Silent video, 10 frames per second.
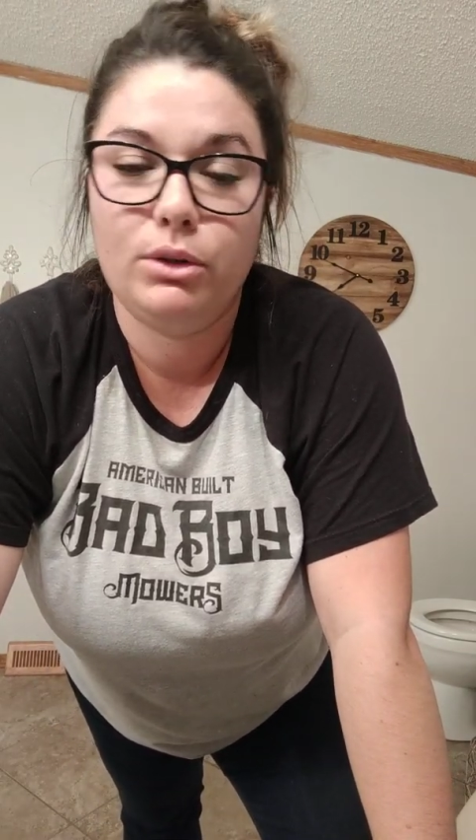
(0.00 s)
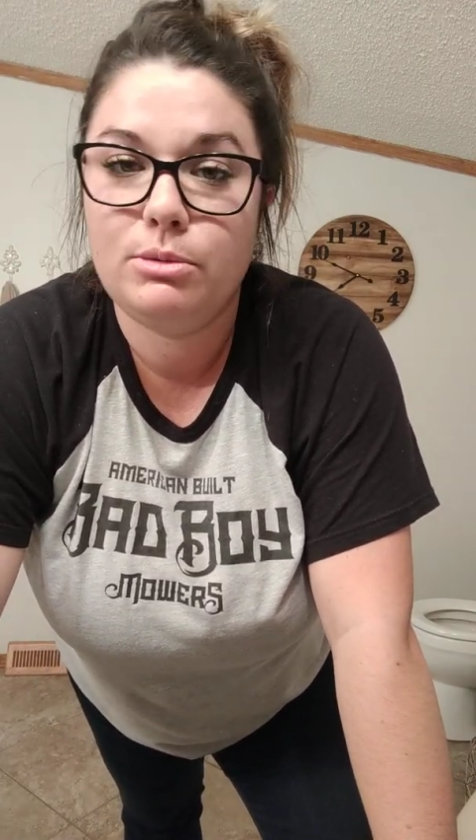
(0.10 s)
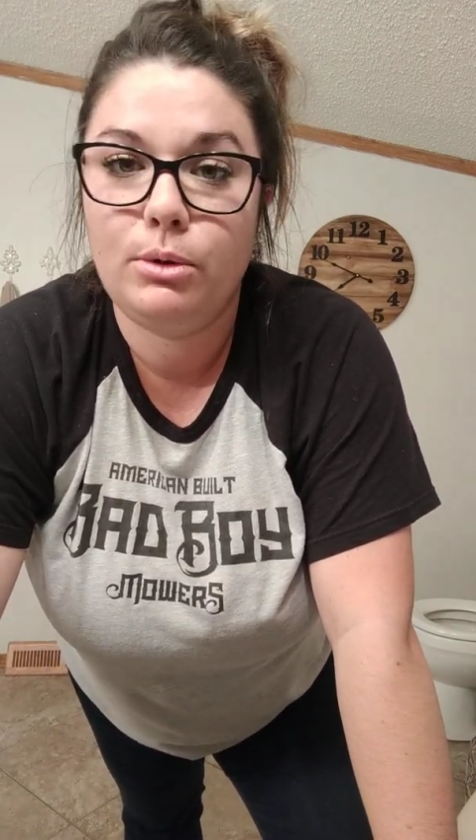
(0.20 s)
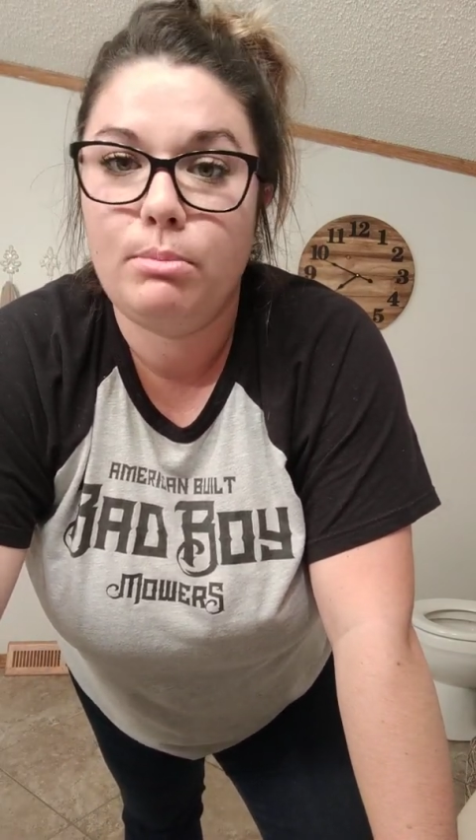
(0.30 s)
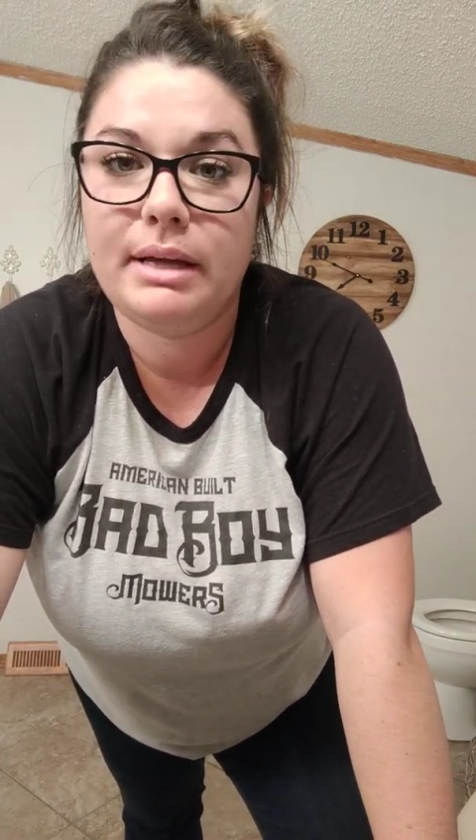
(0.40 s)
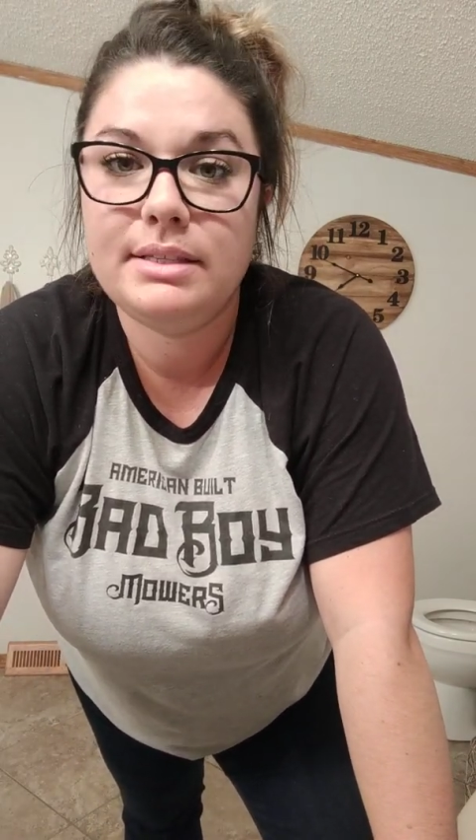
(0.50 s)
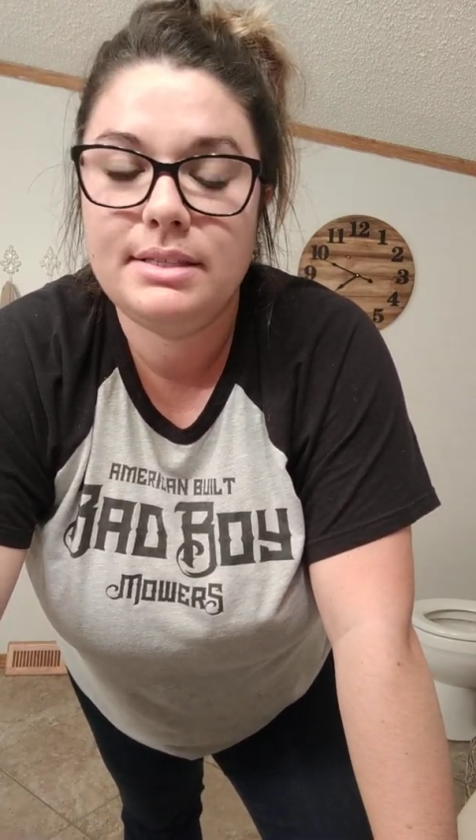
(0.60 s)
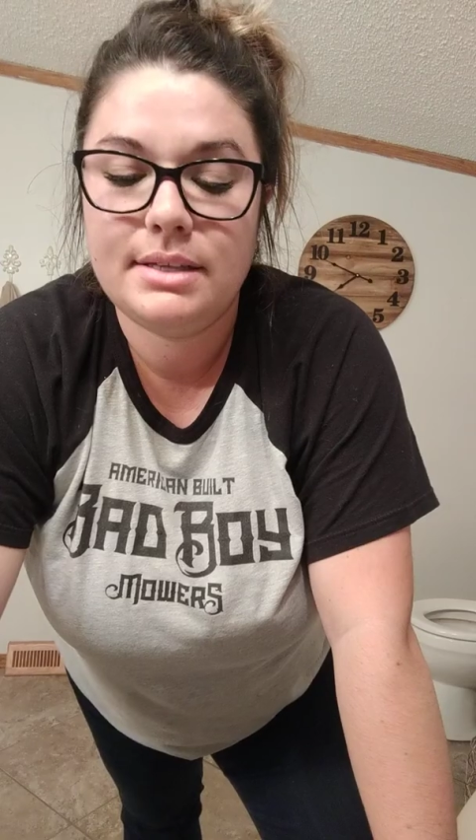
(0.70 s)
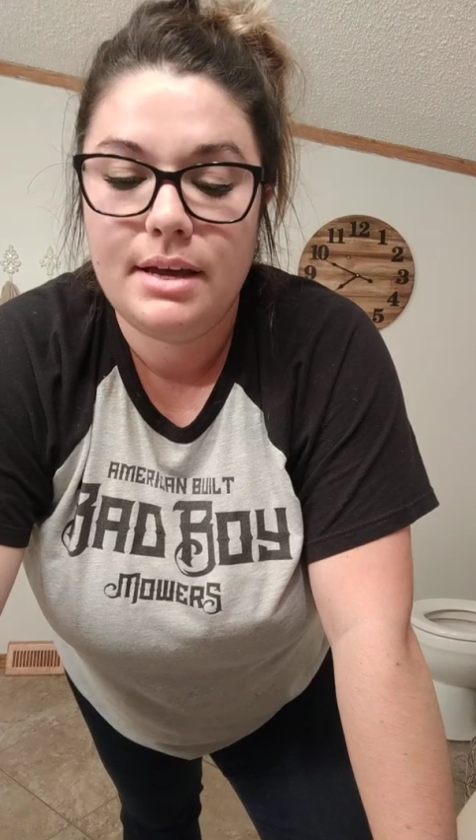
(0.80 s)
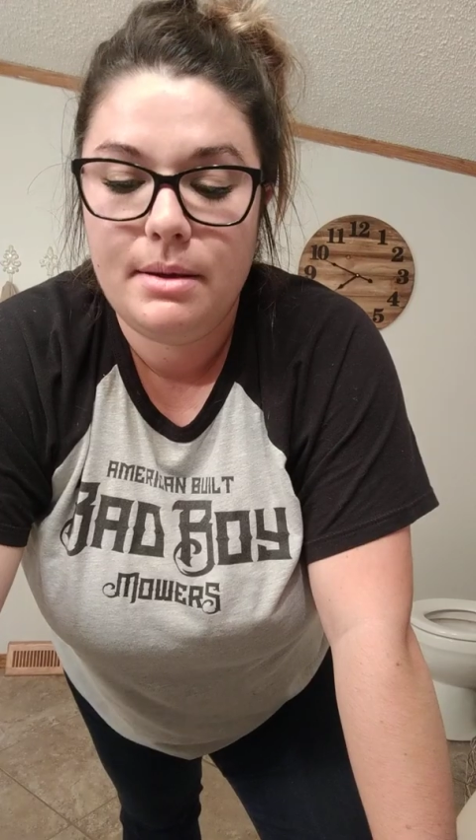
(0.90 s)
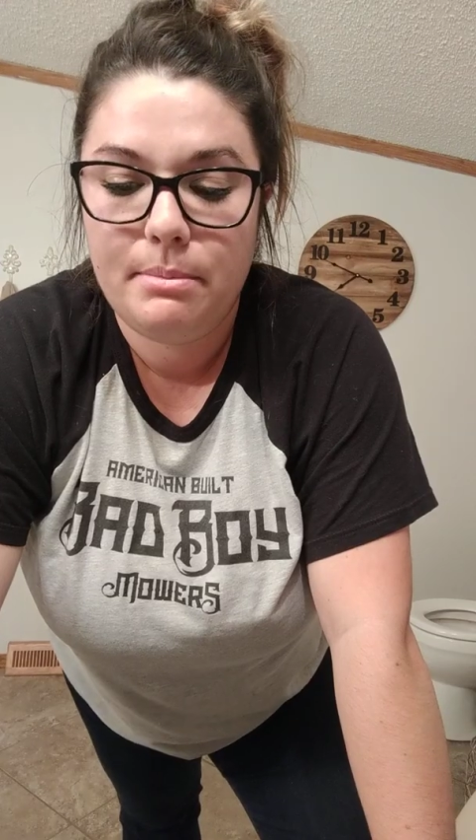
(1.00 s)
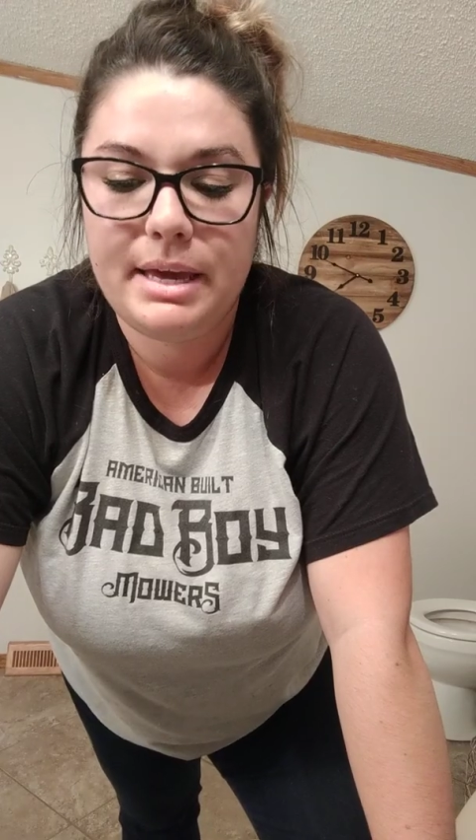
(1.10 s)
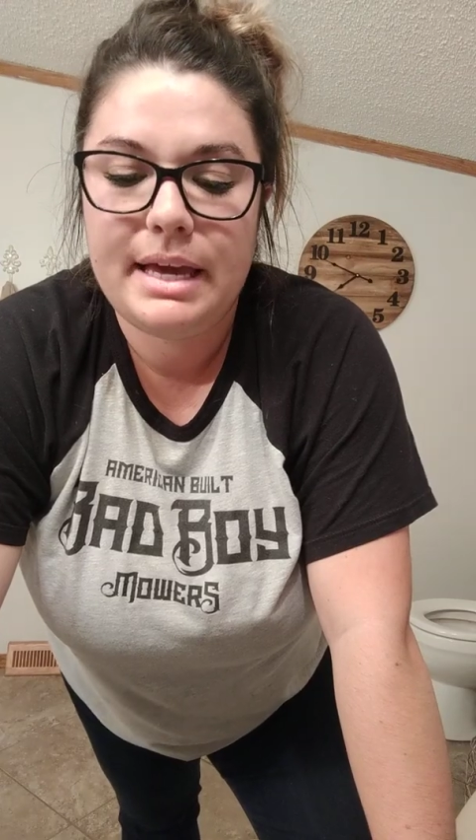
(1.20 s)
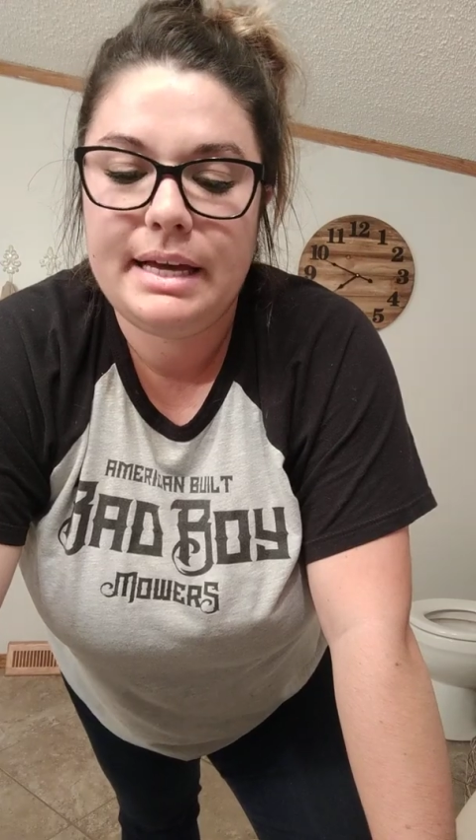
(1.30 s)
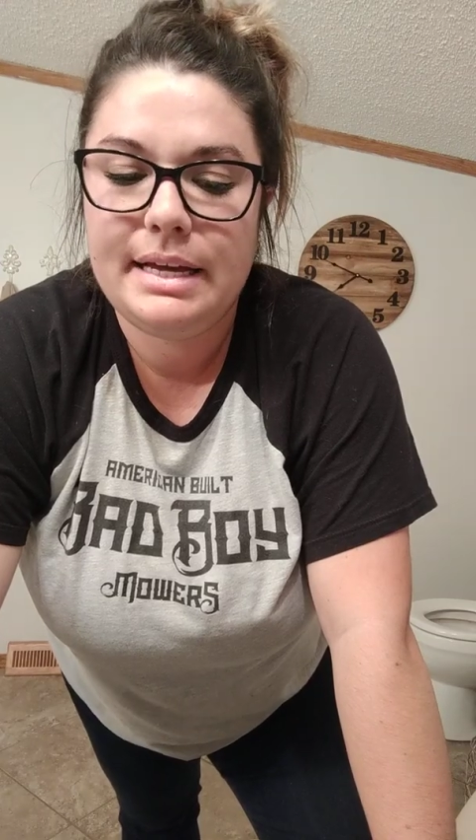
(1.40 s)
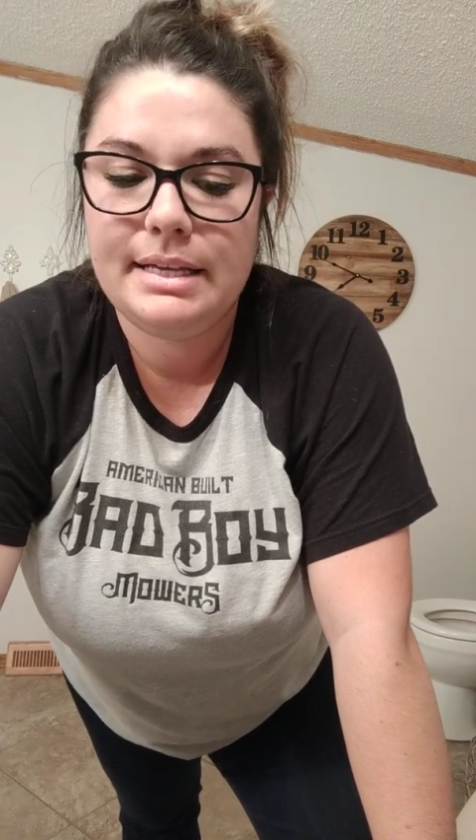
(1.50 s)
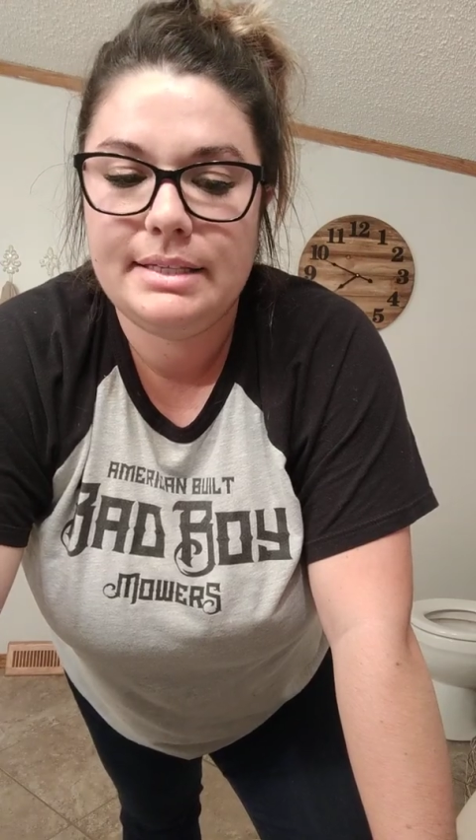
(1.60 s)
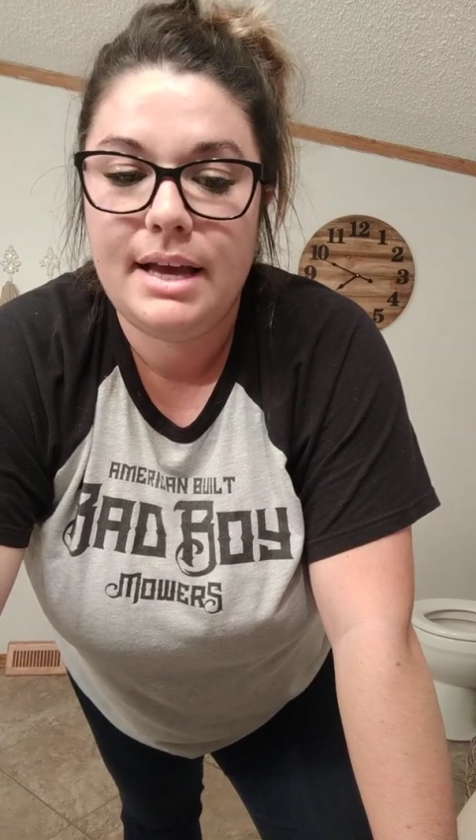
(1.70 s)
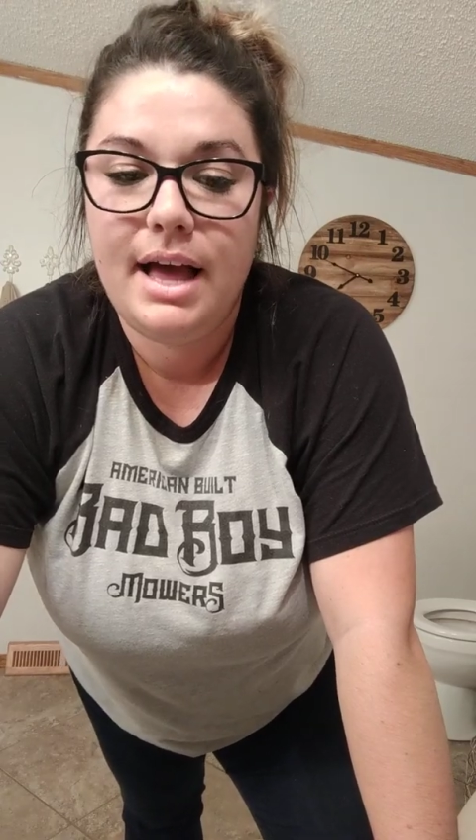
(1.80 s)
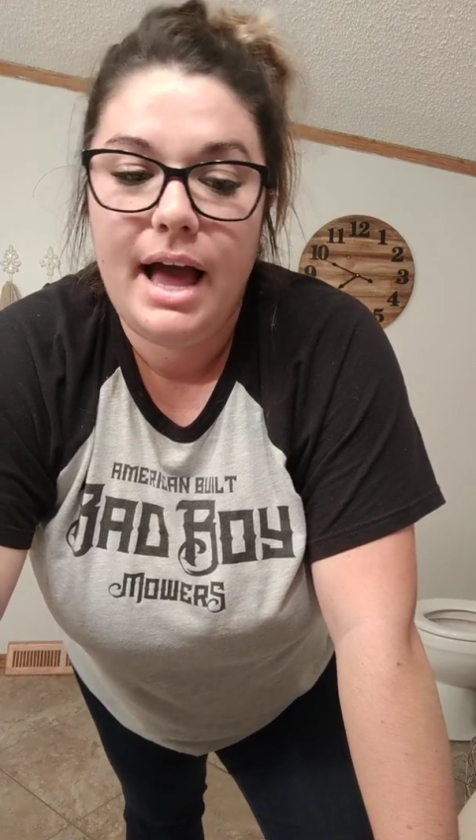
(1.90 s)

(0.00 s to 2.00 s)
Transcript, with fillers: multiple months because